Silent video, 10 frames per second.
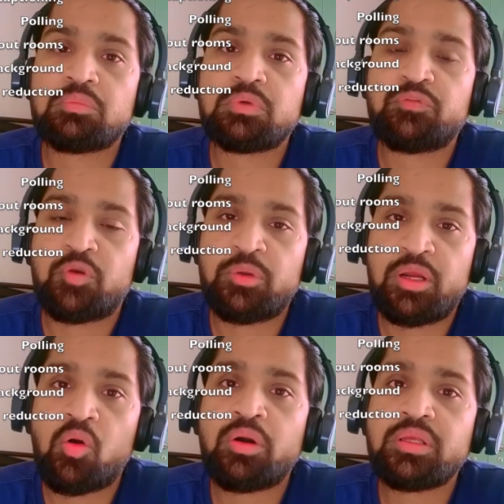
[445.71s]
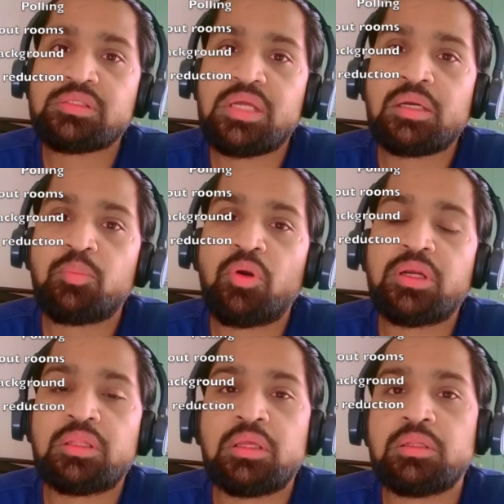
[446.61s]
from a recording standpoint,
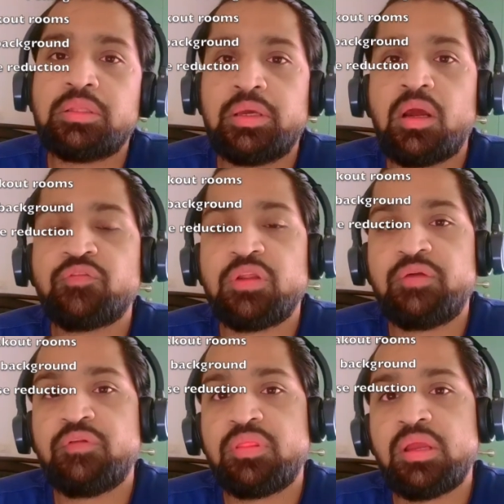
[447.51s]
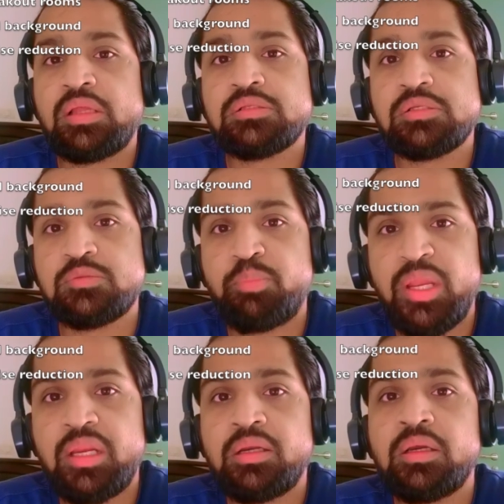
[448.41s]
and then thereafter everything else is
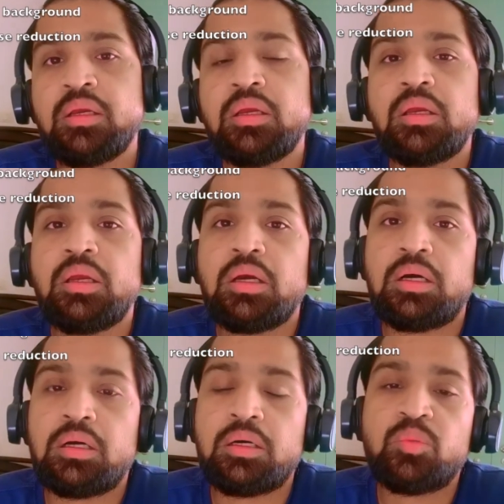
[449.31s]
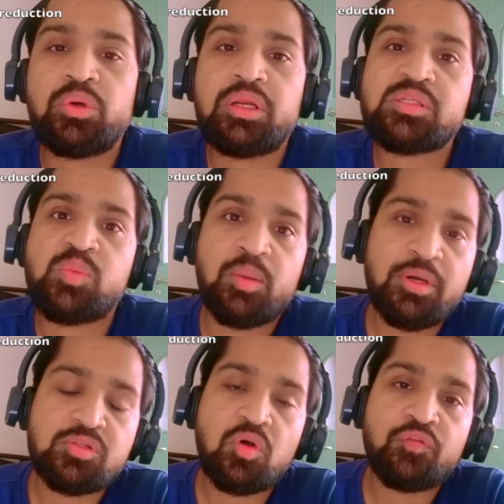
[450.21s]
paid. Whereas
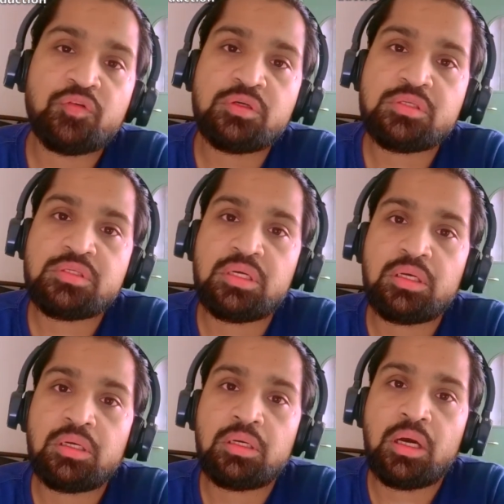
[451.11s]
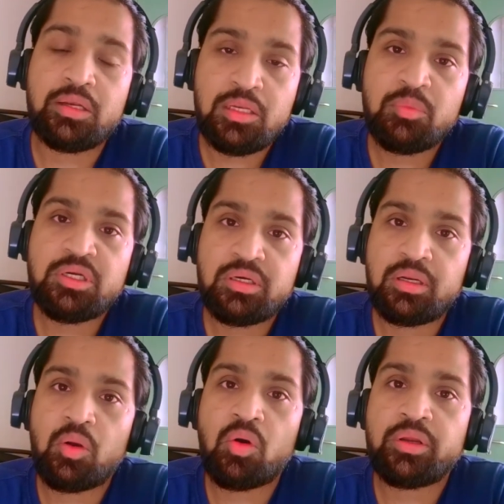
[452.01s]
Webex offers unlimited
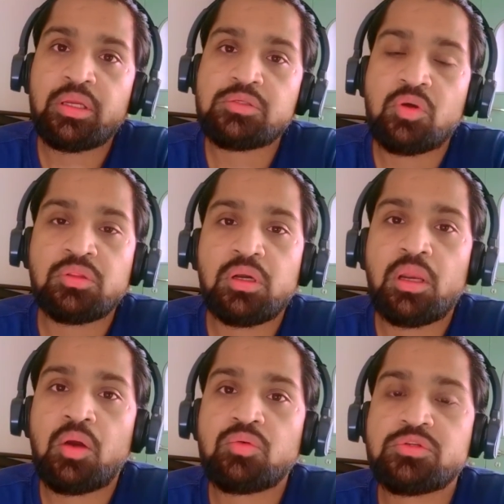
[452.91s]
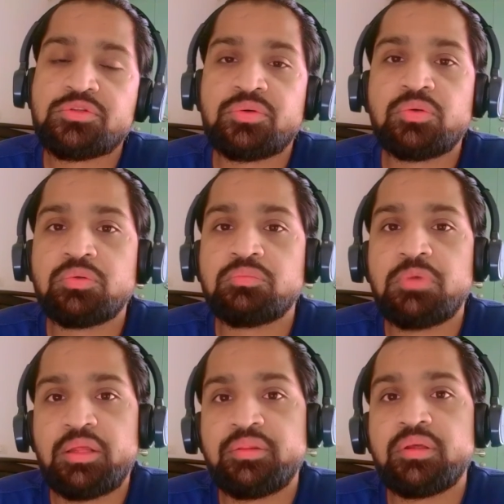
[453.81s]
recordings on the cloud. So
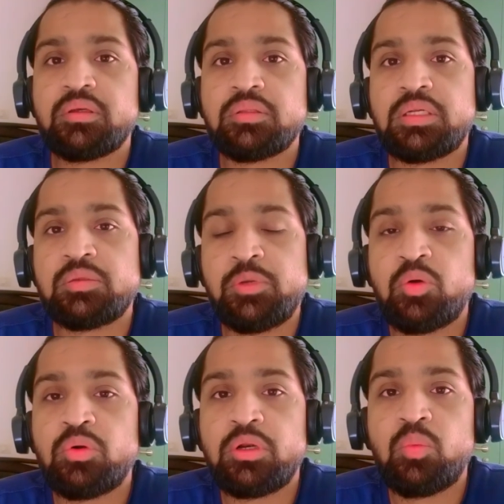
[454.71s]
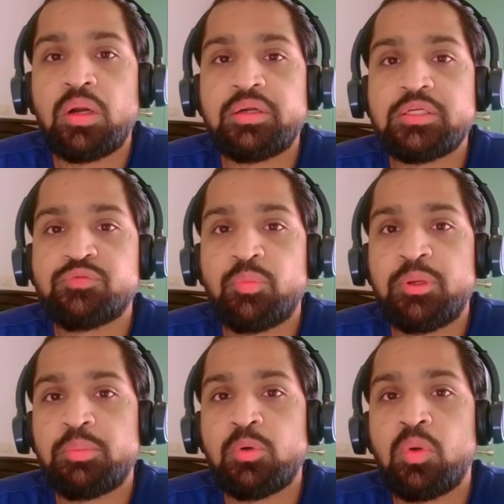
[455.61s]
I think that will be a good advantage for
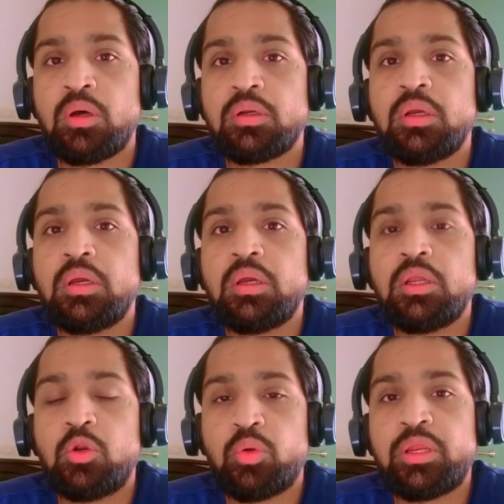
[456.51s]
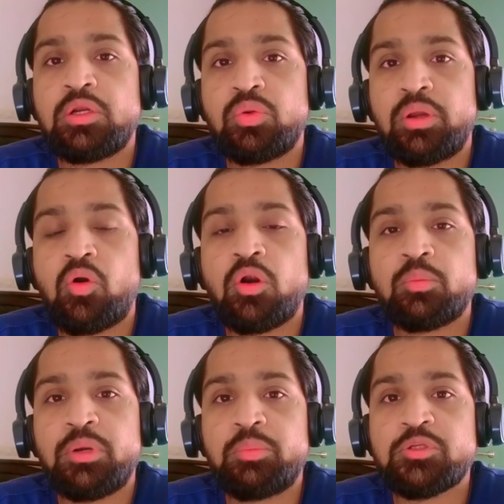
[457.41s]
people who are looking to record
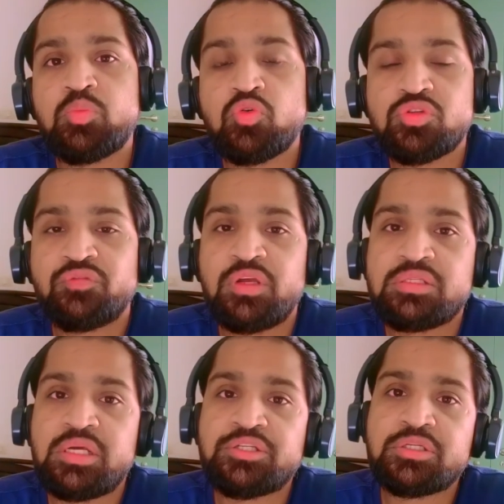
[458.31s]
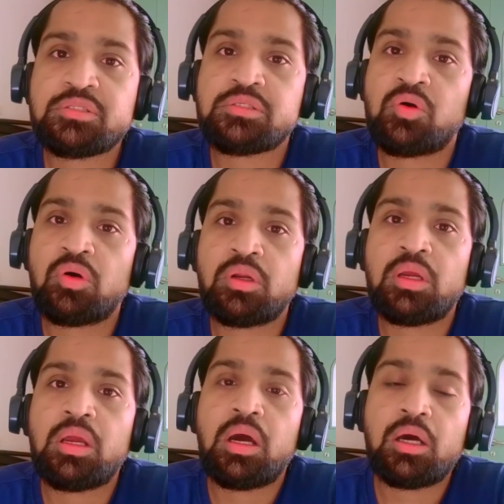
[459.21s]
pretty much most of their sessions or
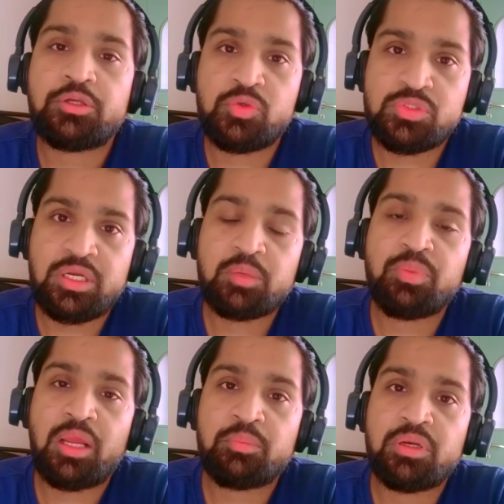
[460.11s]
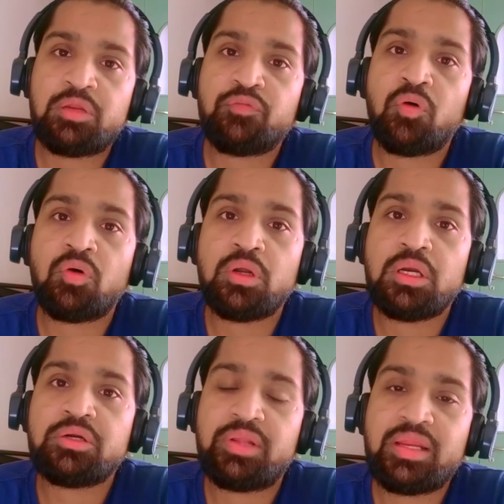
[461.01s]
are using it primarily for
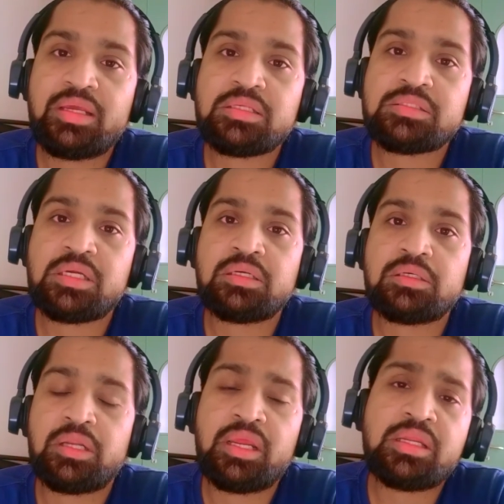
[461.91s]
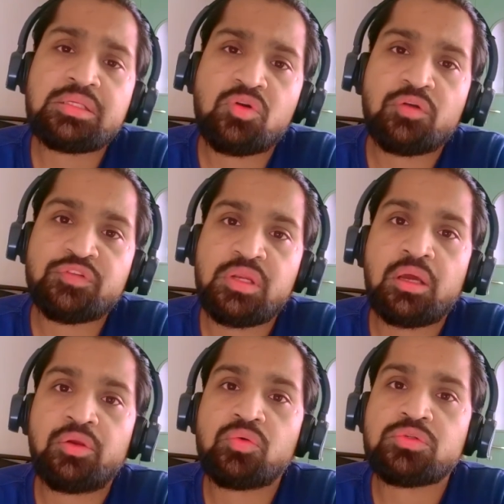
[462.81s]
trainings and training sort of
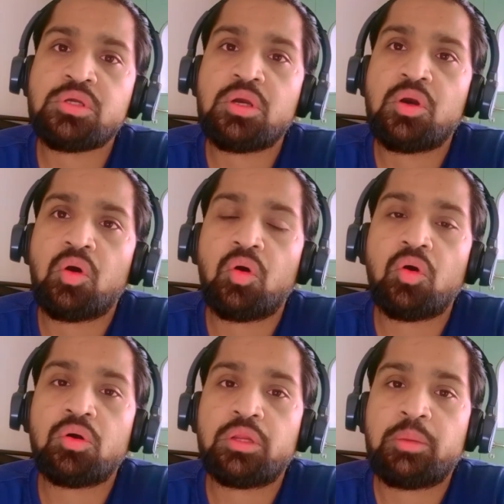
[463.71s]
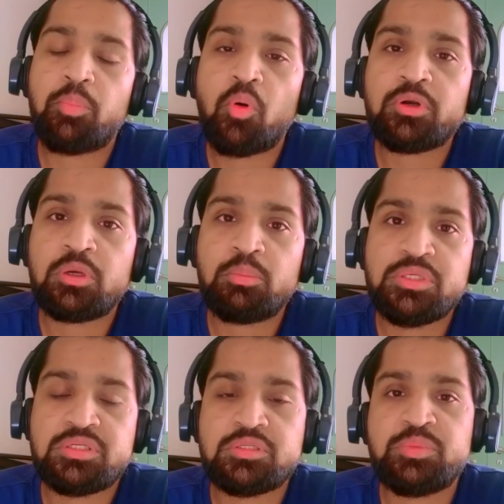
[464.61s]
scenarios or important
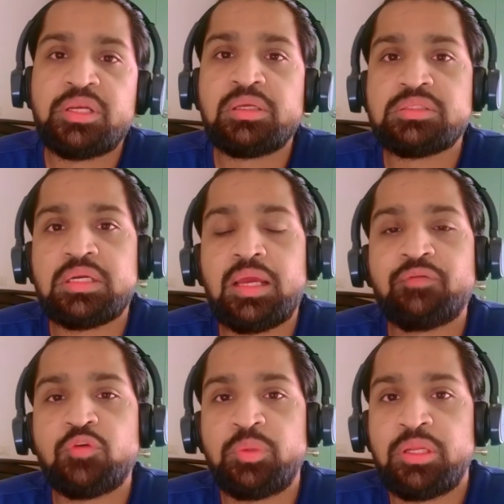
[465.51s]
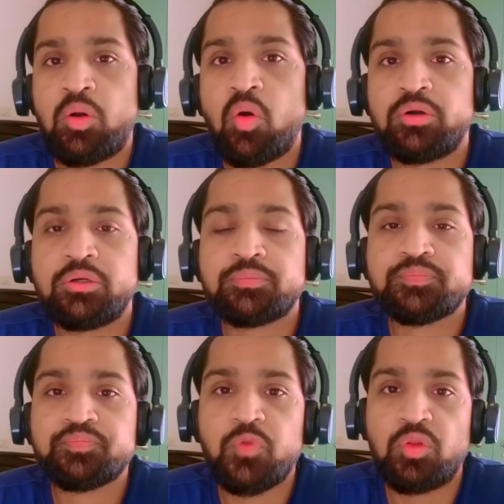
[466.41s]
business meetings that have to be recorded
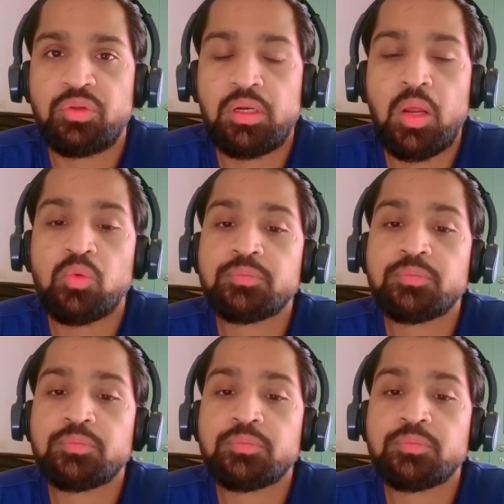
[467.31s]
on the cloud.